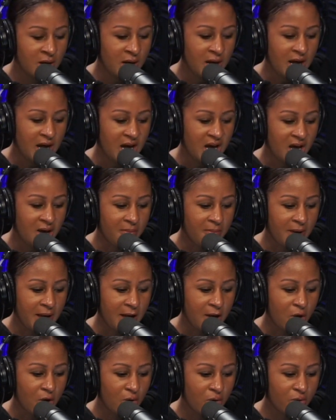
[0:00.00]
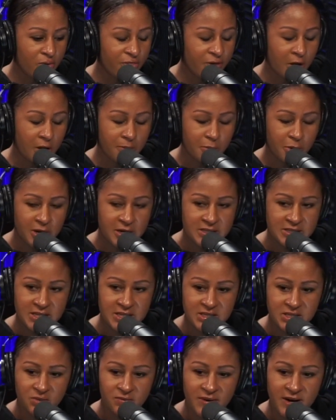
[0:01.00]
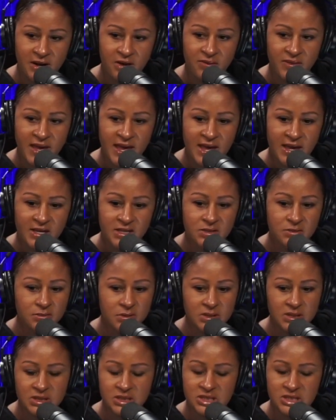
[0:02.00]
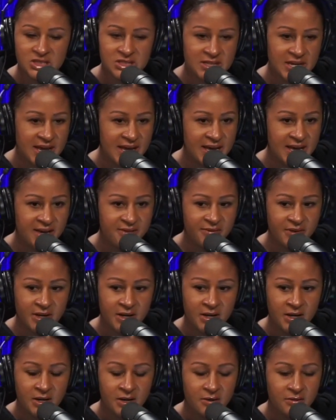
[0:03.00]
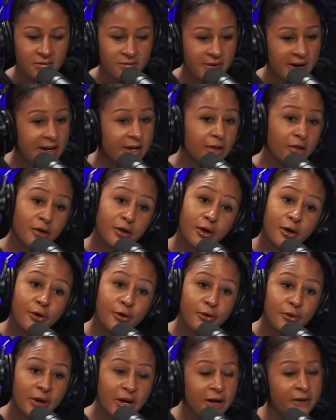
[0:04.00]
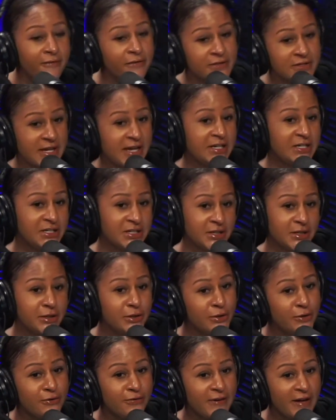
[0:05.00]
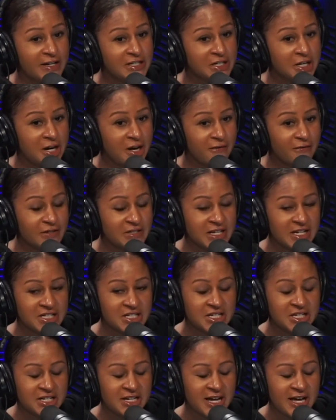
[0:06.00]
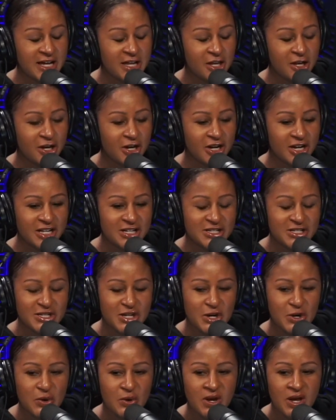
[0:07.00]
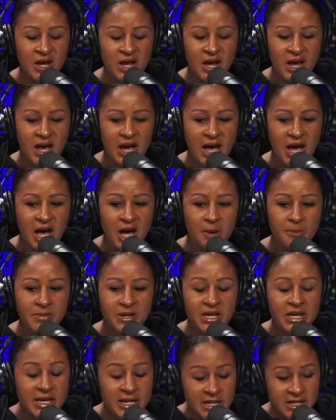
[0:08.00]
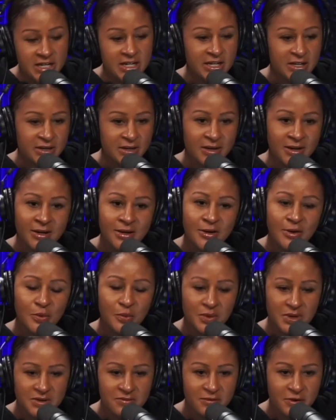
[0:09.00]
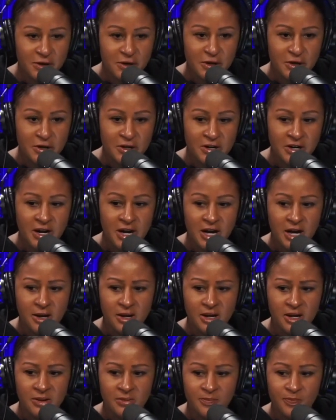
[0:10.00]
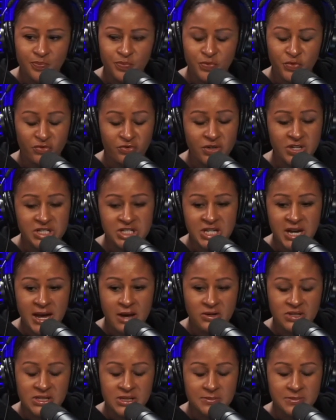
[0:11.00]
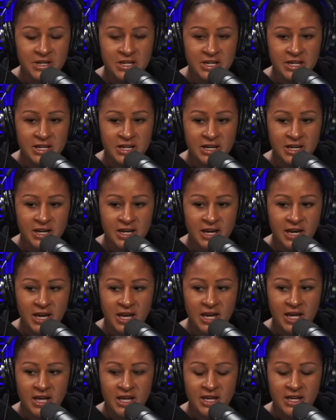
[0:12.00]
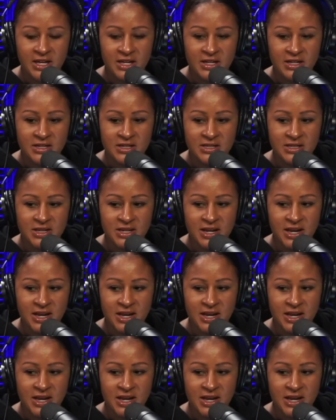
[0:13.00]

my whole thought process around that is really to just have a regular old conversation, good old fashioned conversation and dialogue. And so Kenan Weaver reached out to me, and